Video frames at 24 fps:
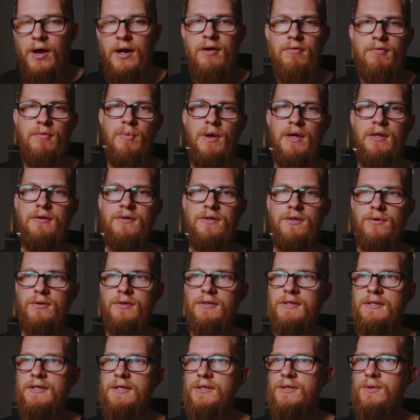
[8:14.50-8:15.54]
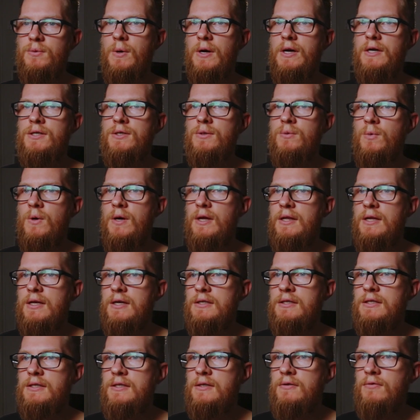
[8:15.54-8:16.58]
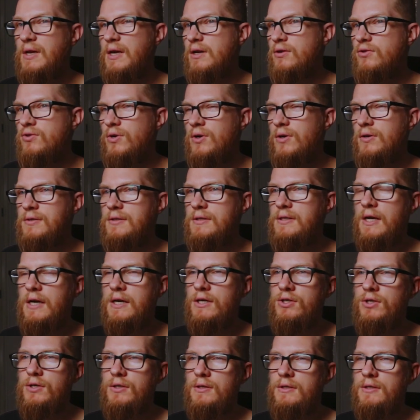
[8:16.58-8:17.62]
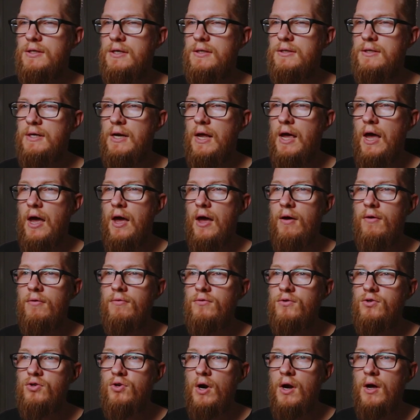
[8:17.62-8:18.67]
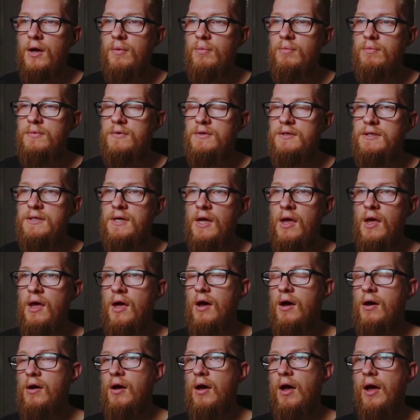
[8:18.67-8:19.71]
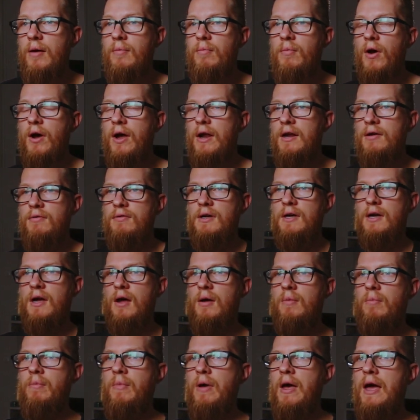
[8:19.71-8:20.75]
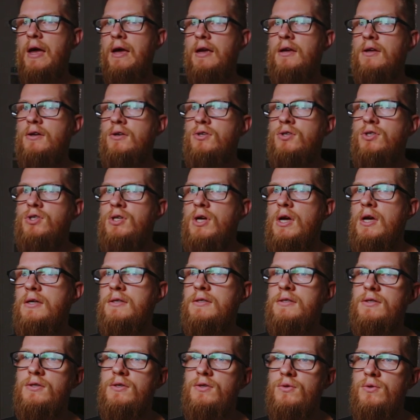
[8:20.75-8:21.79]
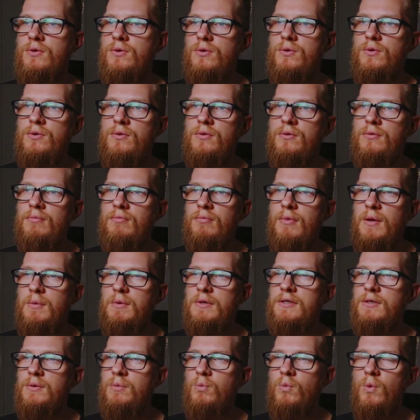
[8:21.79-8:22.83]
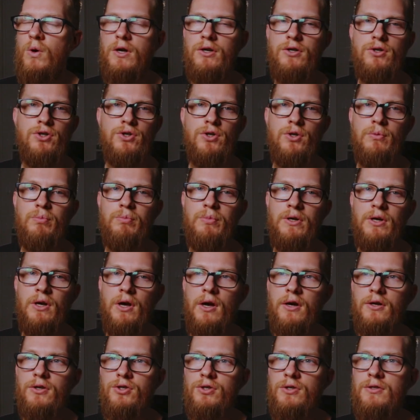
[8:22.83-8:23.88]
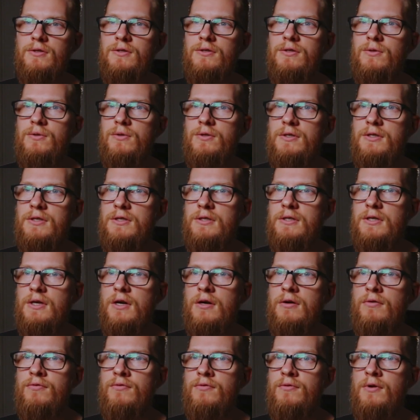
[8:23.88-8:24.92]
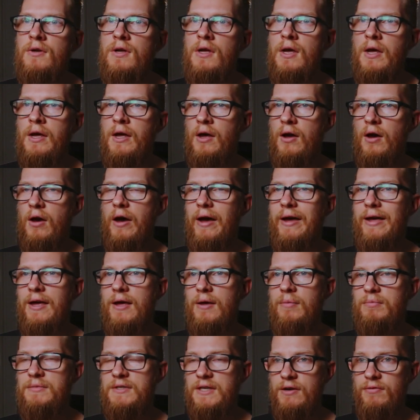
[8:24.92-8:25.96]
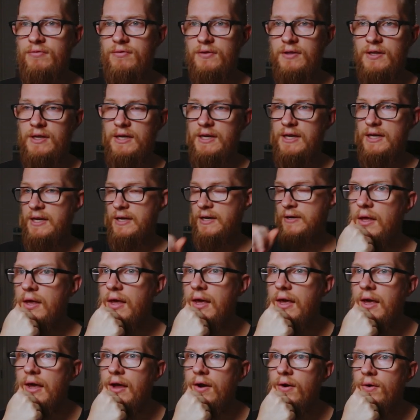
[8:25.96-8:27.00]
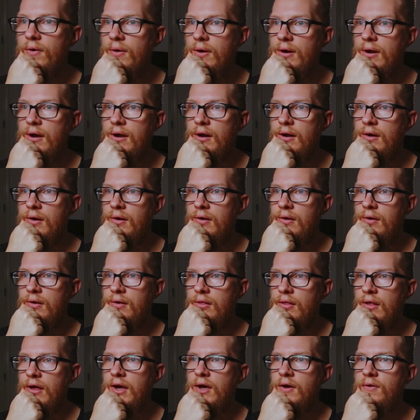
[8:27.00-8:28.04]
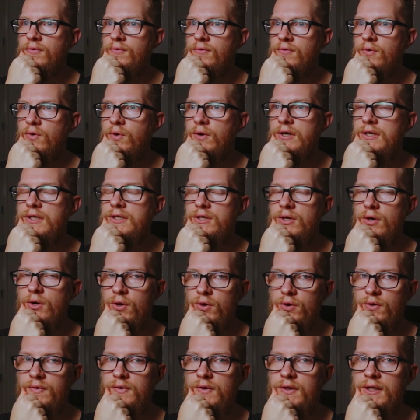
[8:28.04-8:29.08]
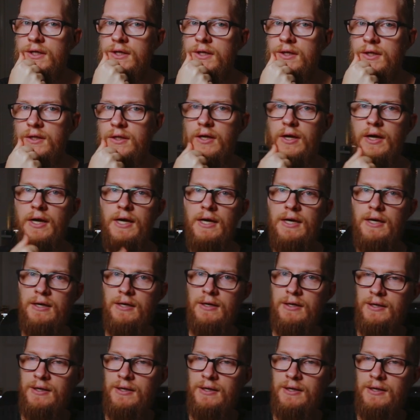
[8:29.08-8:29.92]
even be the sort of situation where this intro section doesn't have drums. I might even come back and just do maybe some one-shot percussion sort of stuff. I am definitely hearing like a voiceover, like